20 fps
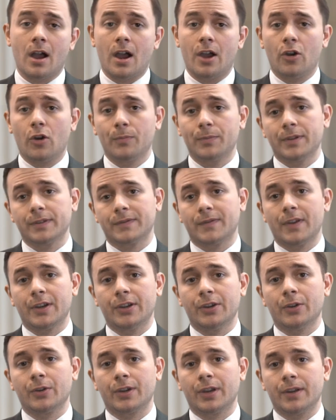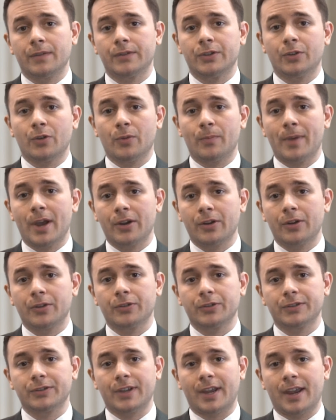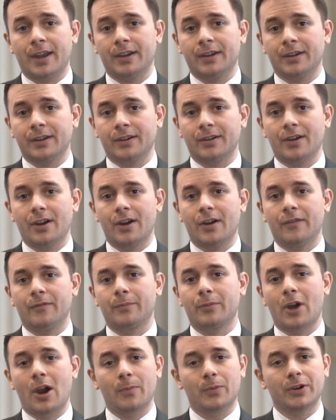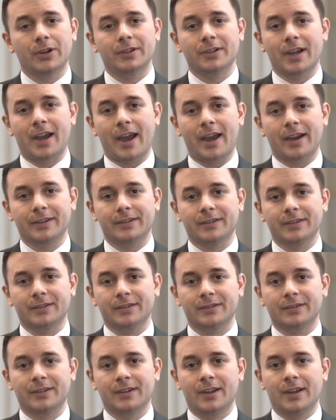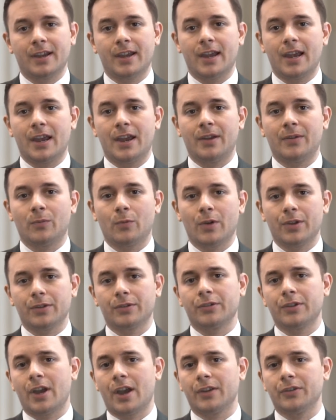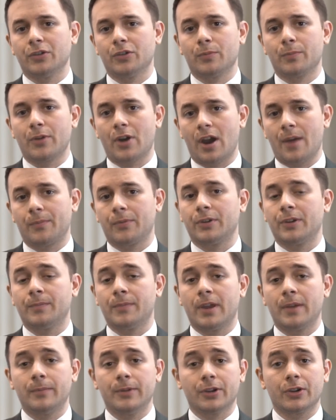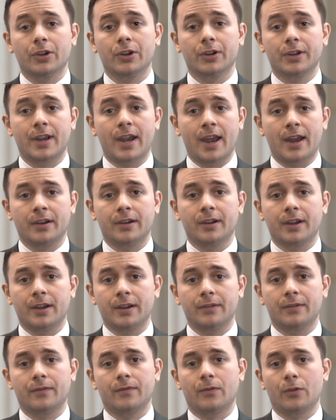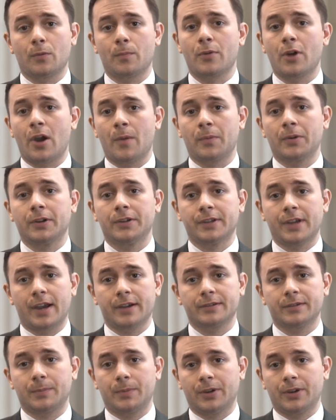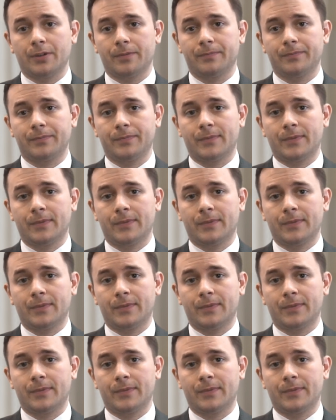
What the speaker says: I hope this video gives you a better understanding of property taxes and whether or not your property may be a good candidate for a property tax appeal.